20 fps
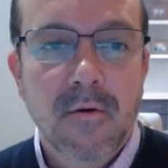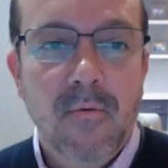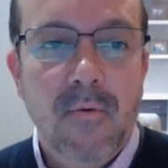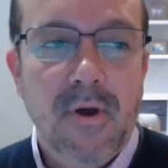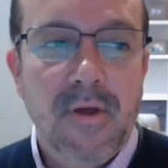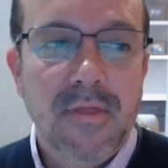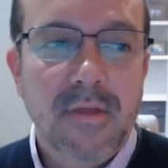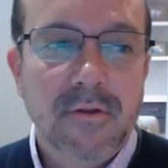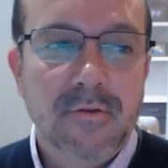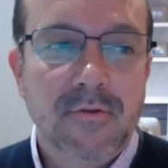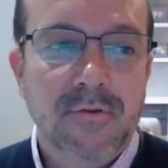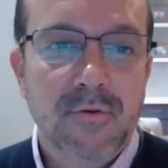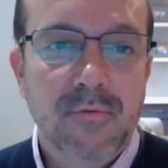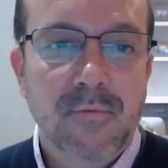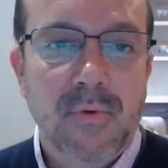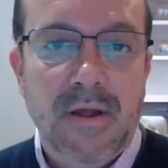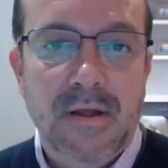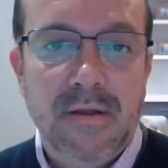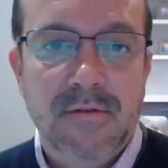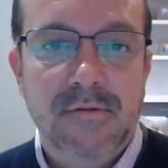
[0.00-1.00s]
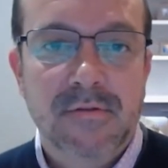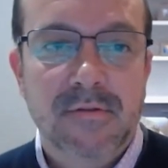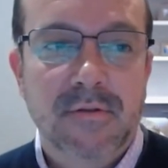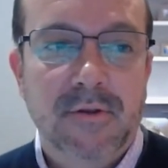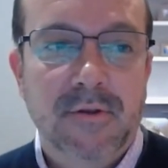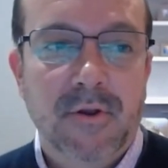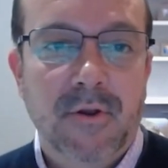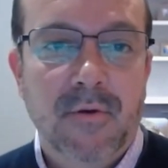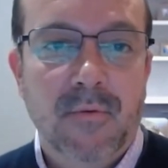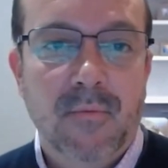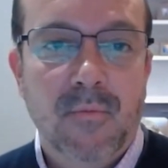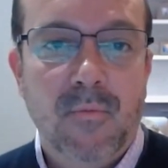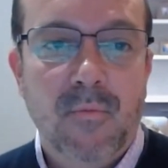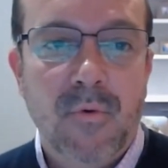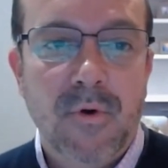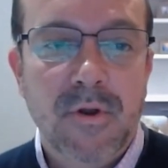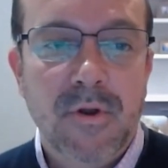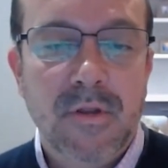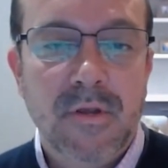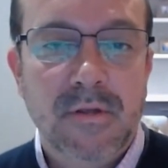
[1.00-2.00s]
Well, I think in two ways. You know,
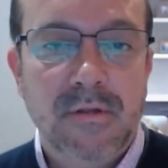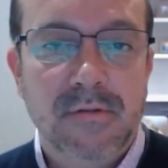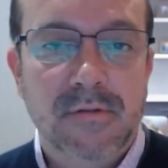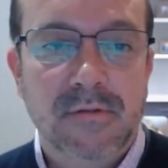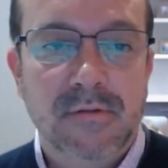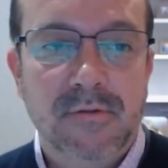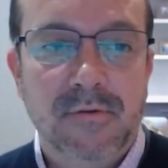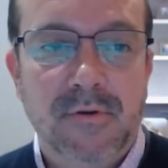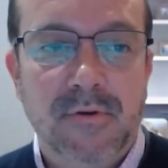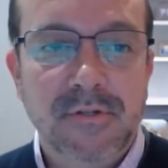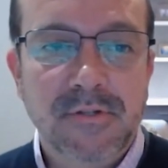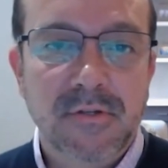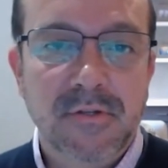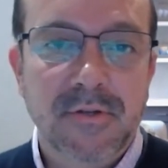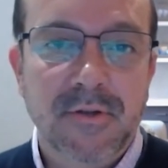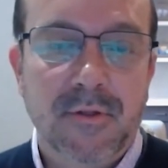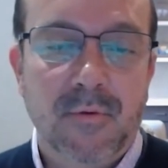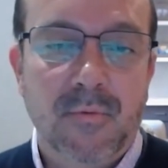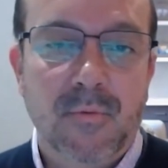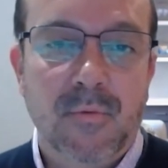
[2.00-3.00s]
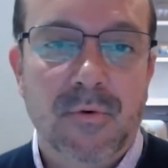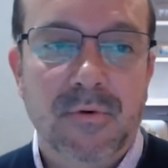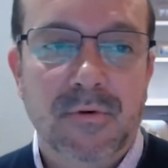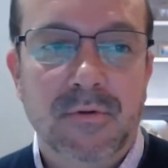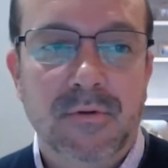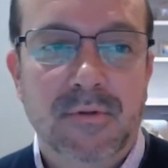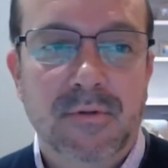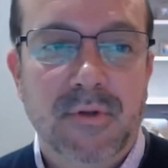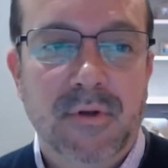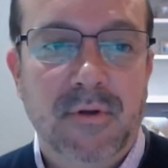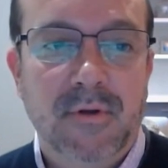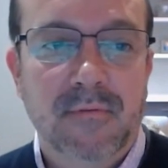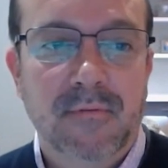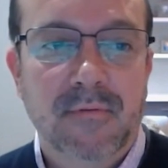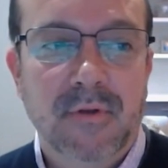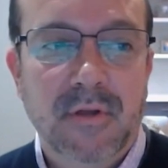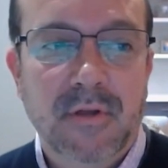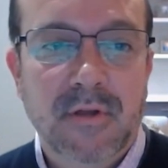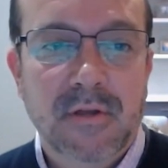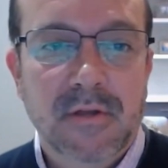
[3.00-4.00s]
one is traditionally the world of,
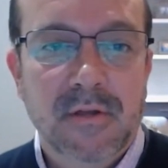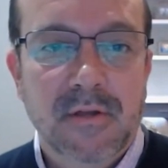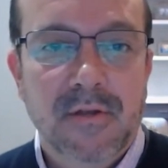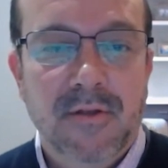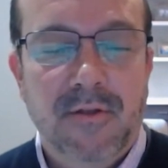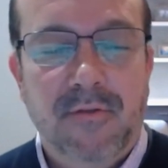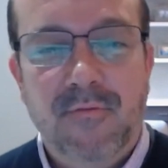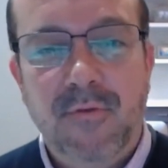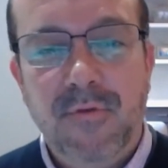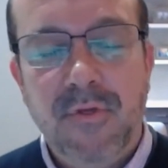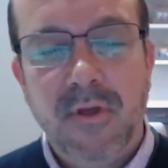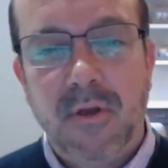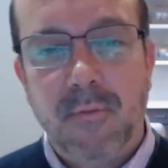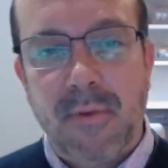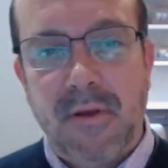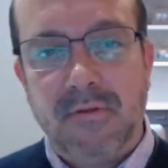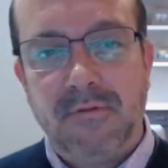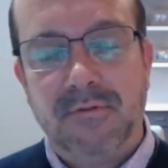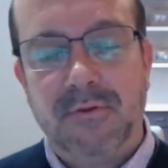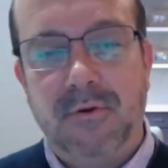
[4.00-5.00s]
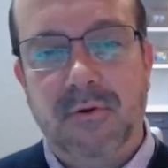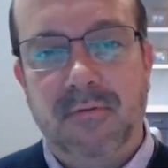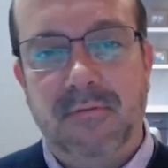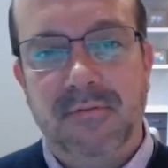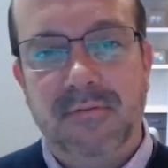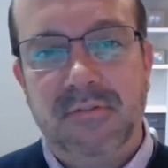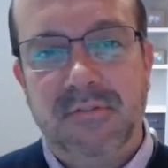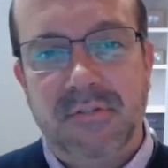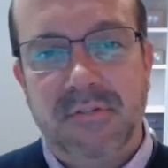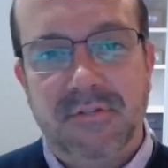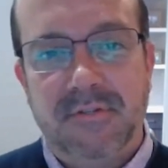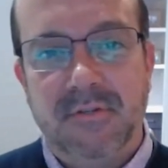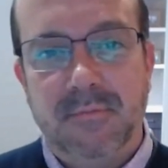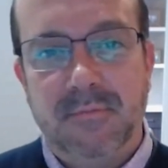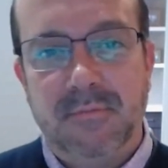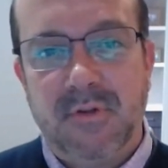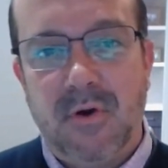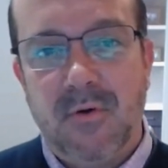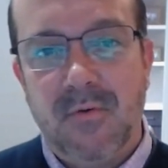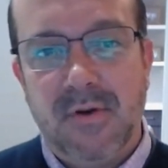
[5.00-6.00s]
if you think about sort of
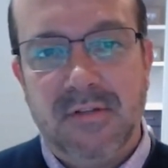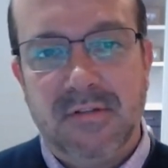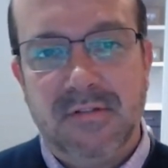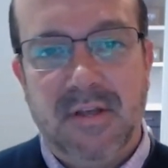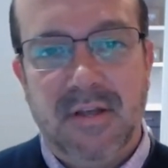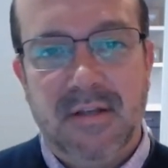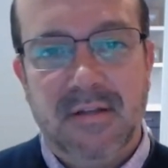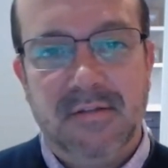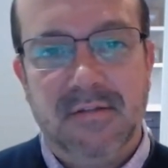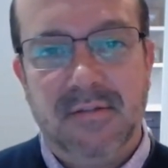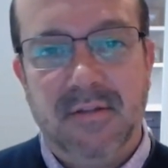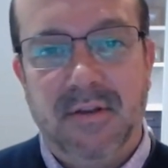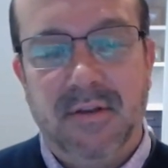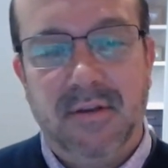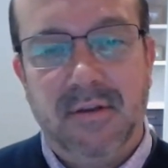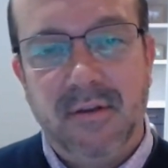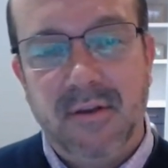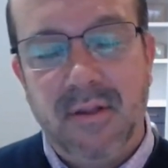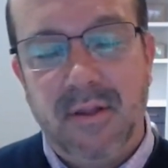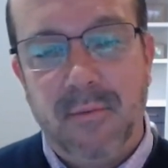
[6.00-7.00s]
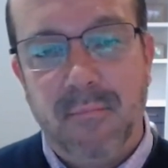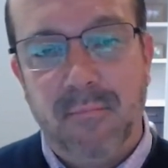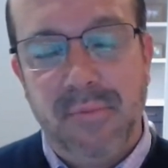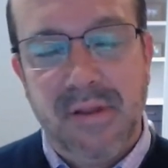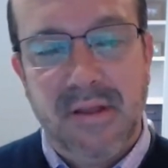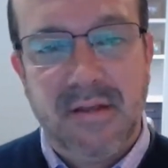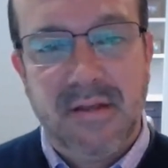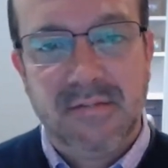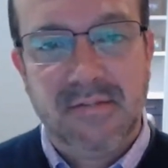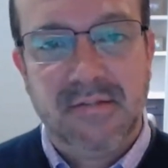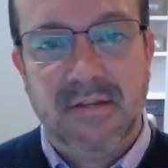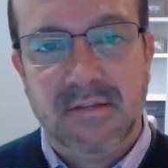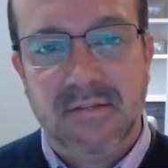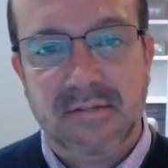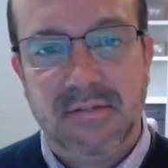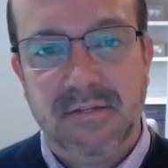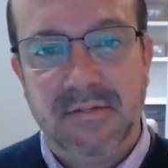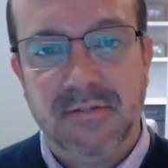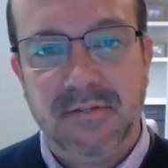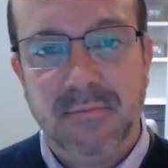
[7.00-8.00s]
systems, OSS and BSS
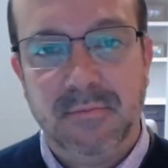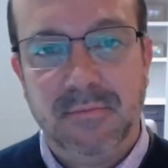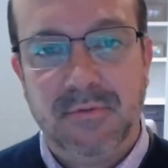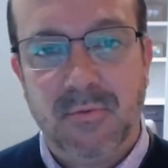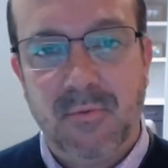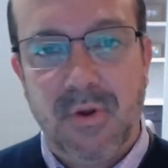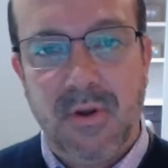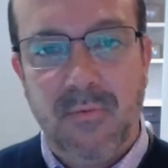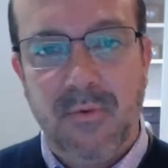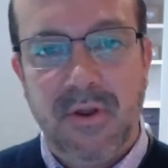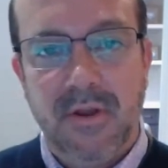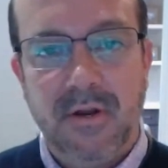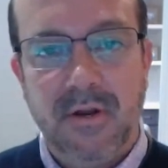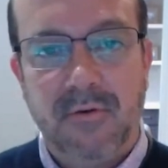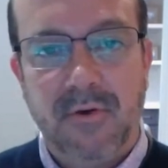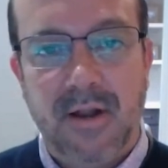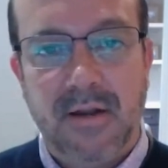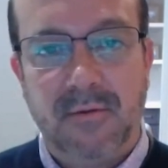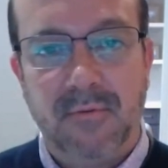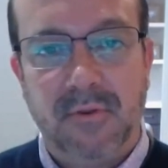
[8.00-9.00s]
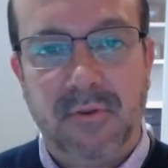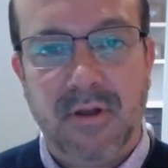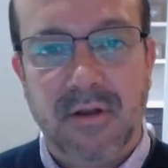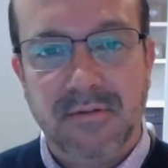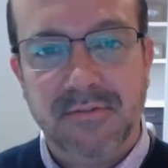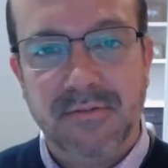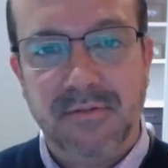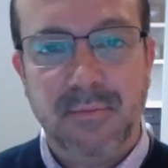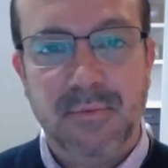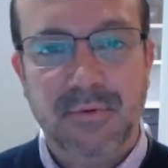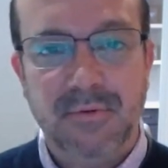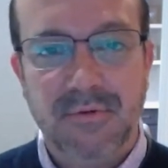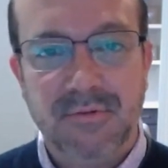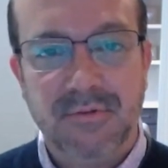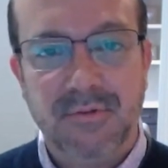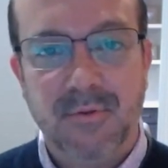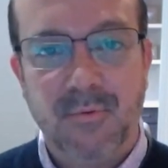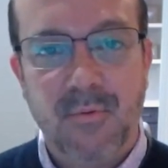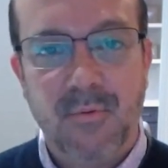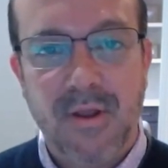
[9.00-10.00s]
systems, the way we interact with
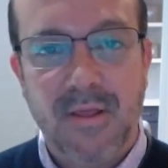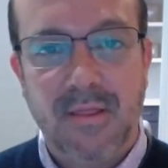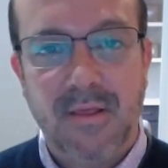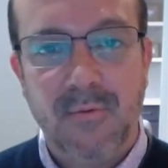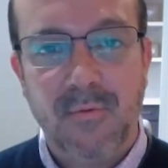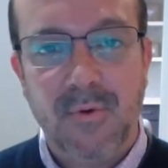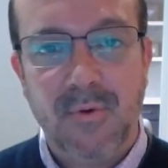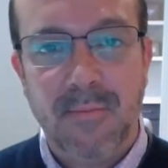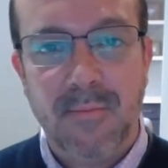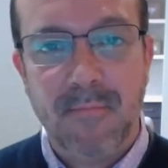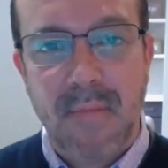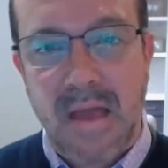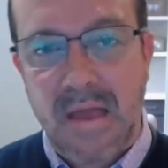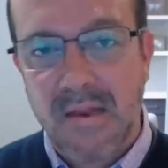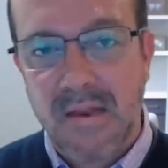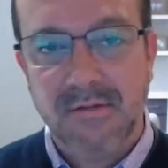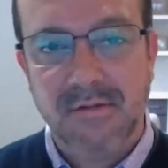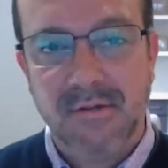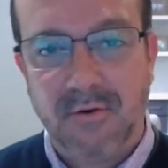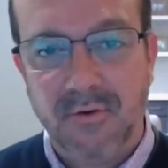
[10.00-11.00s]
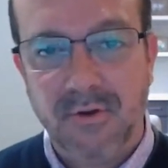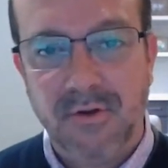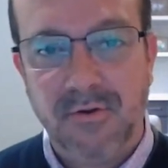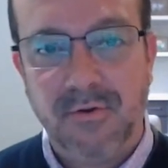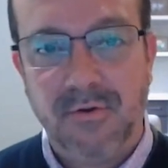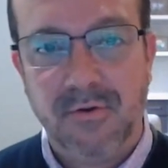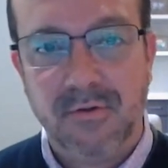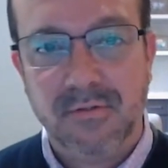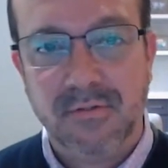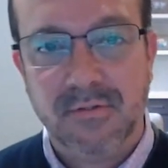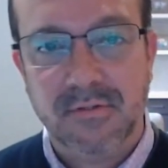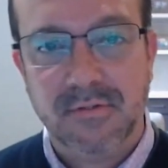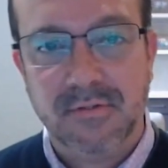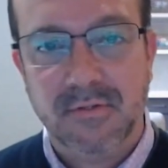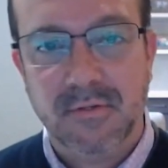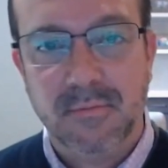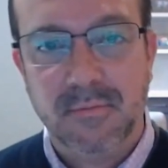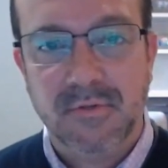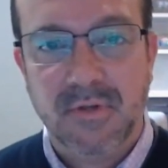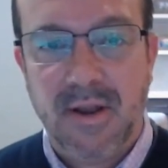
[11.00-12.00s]
customers and the way that we manage our internal
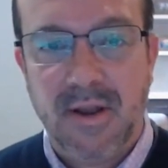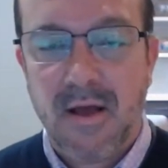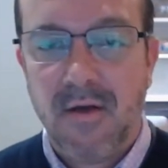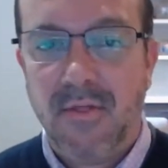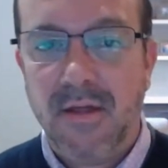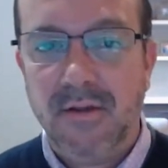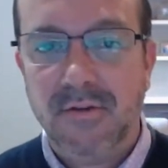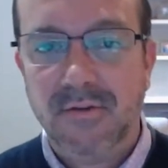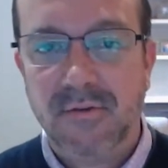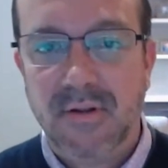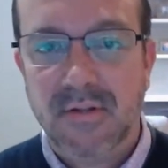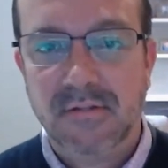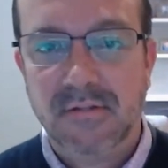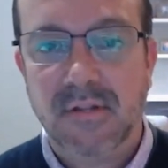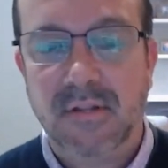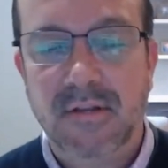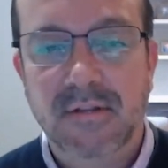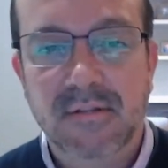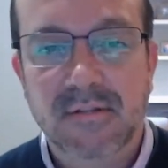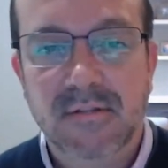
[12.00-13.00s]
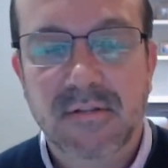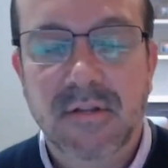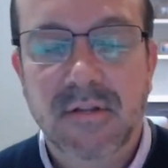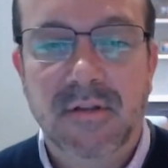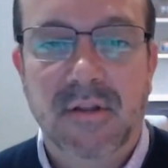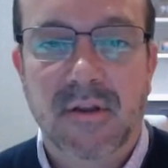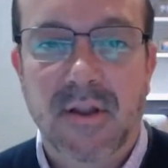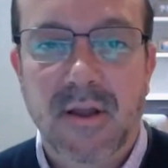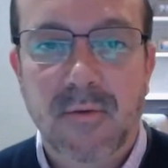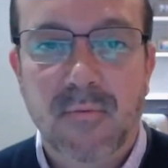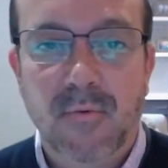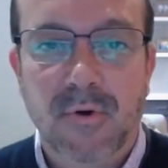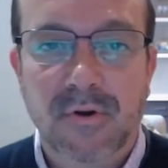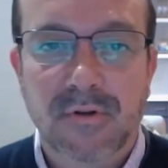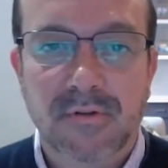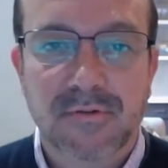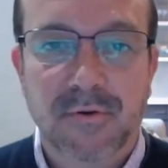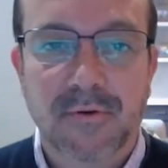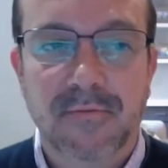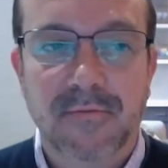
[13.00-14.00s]
systems and how that translates into
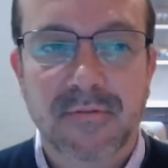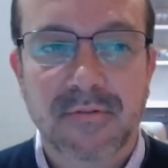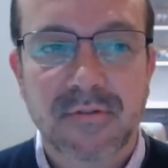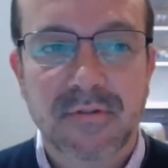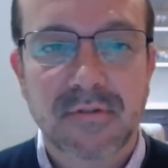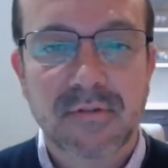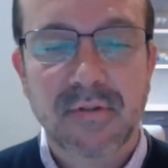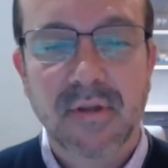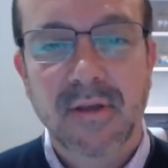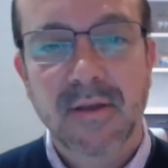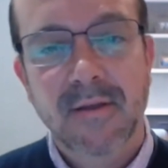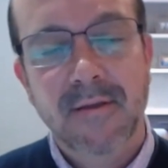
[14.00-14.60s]
network services,